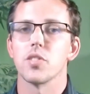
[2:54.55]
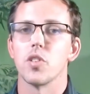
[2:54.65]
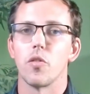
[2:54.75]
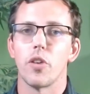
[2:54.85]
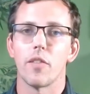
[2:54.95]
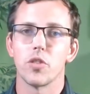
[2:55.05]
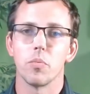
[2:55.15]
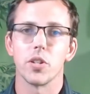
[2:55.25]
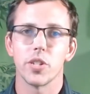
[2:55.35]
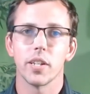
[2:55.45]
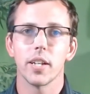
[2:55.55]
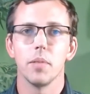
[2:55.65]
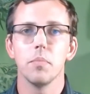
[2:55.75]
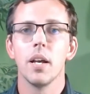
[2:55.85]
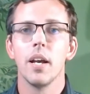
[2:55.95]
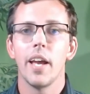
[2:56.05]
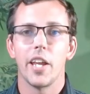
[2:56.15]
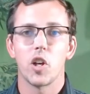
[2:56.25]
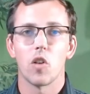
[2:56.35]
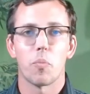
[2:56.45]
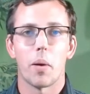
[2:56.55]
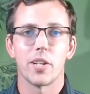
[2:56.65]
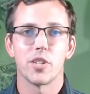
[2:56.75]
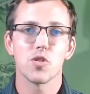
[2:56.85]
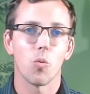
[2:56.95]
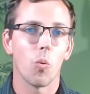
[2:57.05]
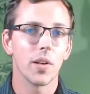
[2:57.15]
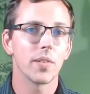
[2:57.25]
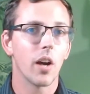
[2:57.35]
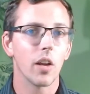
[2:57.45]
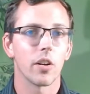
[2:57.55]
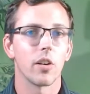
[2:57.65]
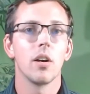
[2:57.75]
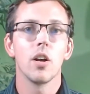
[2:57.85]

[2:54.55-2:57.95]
So if you have too much income and you go over by just $1,